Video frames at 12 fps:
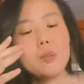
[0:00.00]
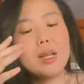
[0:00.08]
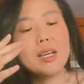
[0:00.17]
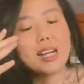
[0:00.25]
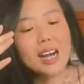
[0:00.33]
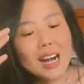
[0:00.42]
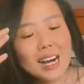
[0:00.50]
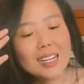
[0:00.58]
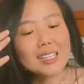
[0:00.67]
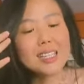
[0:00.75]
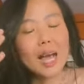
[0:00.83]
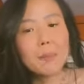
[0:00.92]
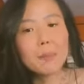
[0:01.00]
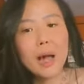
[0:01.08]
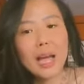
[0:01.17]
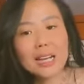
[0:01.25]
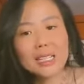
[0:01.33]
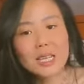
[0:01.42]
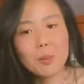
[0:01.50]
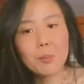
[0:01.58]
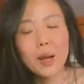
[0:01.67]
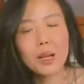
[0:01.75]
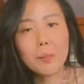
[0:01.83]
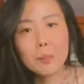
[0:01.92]
because I'm backed up
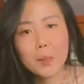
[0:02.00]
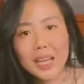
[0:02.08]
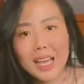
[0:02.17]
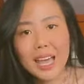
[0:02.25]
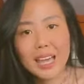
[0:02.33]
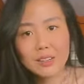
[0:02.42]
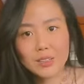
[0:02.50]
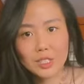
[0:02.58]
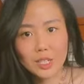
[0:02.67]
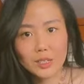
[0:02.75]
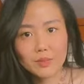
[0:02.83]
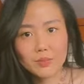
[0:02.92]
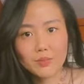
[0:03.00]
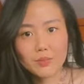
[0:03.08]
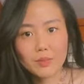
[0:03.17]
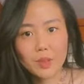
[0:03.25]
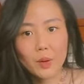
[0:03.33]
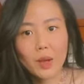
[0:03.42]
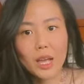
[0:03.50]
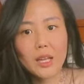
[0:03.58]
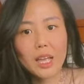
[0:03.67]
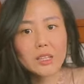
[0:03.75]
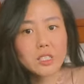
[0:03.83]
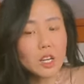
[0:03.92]
by a big energy. Okay.
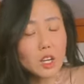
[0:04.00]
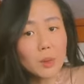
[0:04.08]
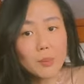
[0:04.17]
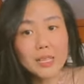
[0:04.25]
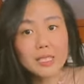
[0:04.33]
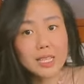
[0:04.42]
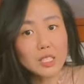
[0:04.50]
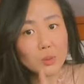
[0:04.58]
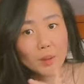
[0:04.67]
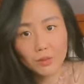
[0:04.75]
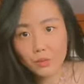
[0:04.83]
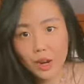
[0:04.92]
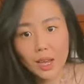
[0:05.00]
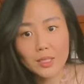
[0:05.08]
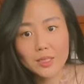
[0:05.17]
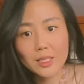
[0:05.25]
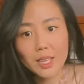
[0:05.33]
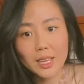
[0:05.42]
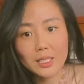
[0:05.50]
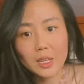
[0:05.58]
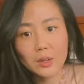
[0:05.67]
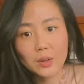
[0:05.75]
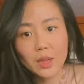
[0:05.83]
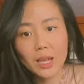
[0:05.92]
It's not going to make sense to my friends. I can
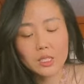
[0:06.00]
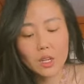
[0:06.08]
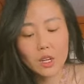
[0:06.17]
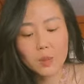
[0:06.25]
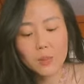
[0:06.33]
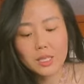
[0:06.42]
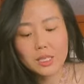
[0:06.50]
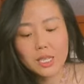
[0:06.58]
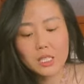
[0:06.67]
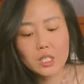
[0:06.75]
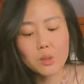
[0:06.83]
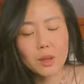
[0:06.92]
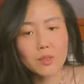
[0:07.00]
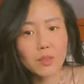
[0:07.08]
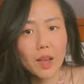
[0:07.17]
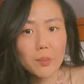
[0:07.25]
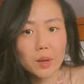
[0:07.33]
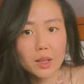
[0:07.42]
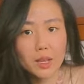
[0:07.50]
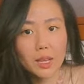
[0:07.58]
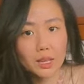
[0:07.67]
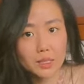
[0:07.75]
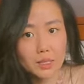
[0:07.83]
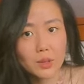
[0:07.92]
tell you that. It's not going to make sense to my family. I
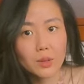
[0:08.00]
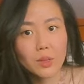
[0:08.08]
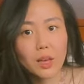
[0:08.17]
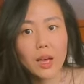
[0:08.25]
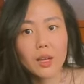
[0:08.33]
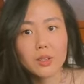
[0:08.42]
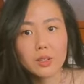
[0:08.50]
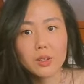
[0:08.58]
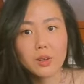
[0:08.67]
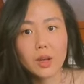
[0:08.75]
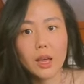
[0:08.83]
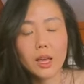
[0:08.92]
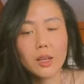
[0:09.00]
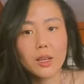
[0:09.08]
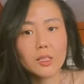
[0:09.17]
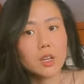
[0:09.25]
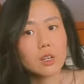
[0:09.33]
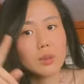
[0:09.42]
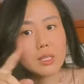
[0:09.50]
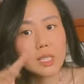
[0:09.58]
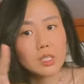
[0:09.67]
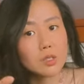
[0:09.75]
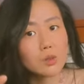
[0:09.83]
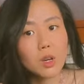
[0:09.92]
can tell you that. Okay. It's not going to make
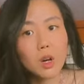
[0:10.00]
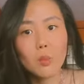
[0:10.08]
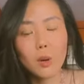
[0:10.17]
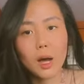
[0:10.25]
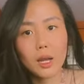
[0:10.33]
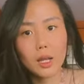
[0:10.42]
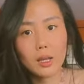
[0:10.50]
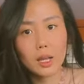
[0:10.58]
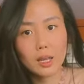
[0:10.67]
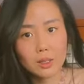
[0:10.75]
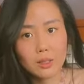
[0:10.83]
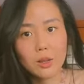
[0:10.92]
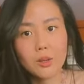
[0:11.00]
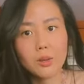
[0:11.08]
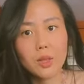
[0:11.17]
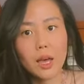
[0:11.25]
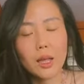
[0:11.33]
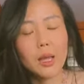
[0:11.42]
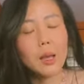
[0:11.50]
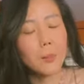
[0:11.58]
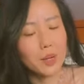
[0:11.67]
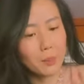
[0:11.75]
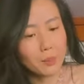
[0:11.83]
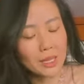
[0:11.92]
sense to nobody. I can tell you that,
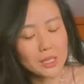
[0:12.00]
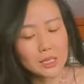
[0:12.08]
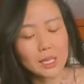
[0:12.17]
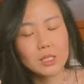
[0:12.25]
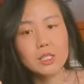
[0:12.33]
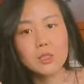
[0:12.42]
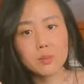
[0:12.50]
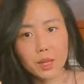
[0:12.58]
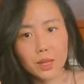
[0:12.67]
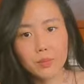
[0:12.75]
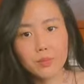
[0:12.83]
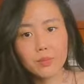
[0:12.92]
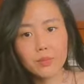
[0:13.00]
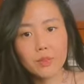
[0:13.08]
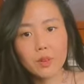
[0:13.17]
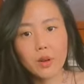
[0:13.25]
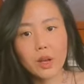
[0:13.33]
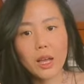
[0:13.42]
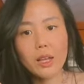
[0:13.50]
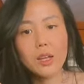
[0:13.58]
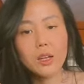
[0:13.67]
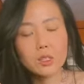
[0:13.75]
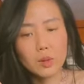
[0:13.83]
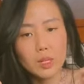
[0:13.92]
but it makes sense to me. Okay.
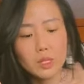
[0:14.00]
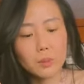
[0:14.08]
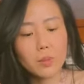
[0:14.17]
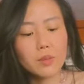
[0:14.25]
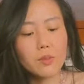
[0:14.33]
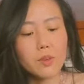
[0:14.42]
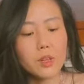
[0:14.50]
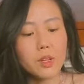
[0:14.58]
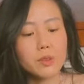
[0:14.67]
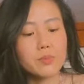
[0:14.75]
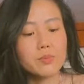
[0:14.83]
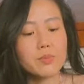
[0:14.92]
So what does it mean for you?